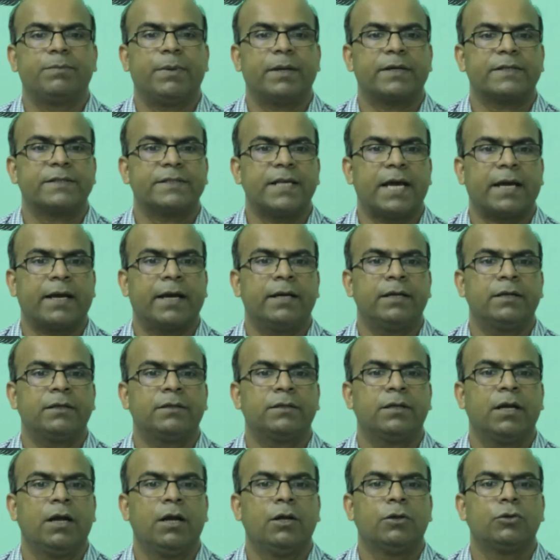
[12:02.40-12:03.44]
per
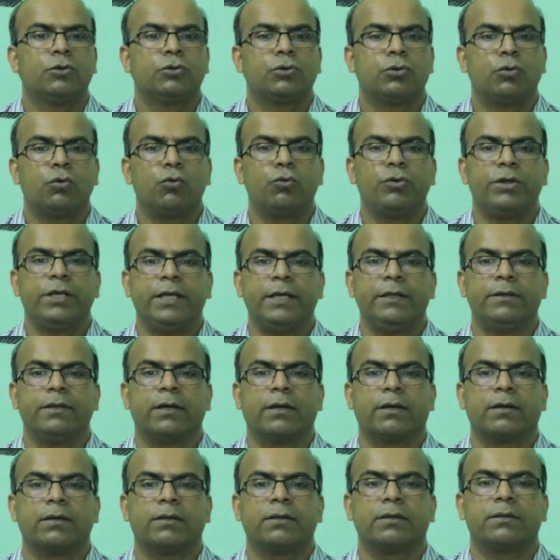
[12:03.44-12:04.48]
second through
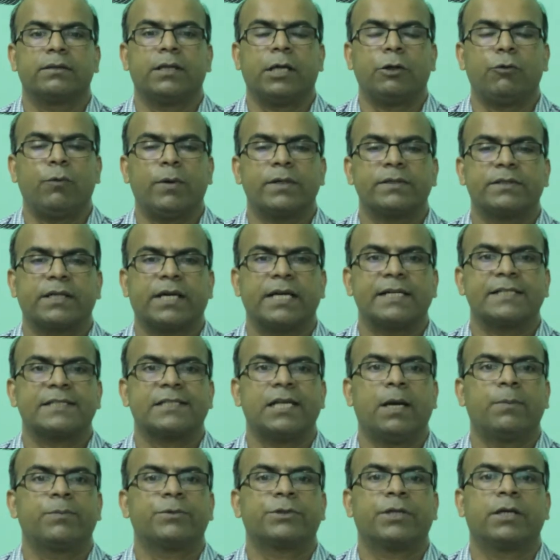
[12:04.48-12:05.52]
ether. That was the
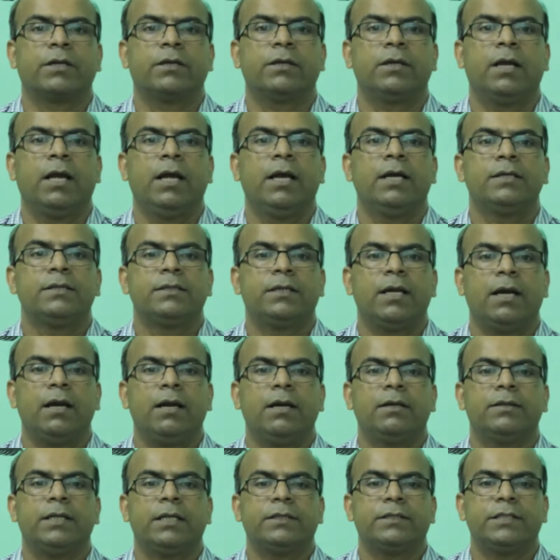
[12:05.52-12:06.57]
conception
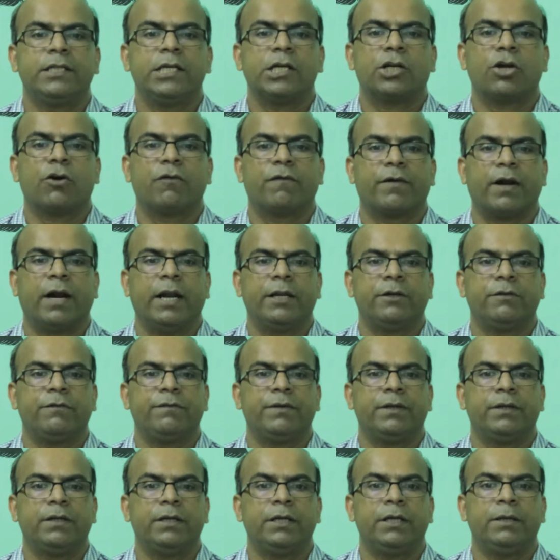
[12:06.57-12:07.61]
till the theory of
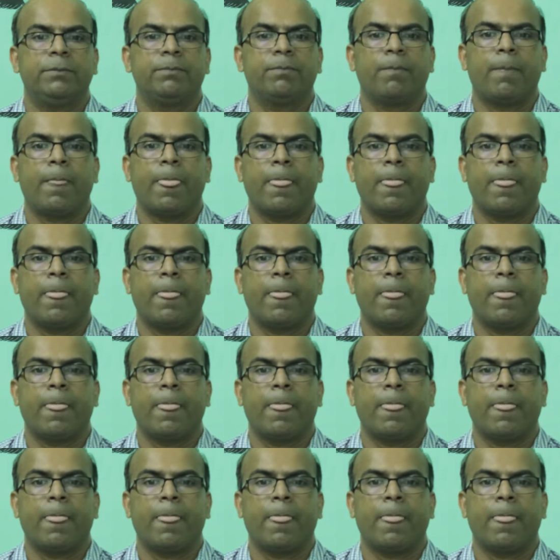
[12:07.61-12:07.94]
relativity.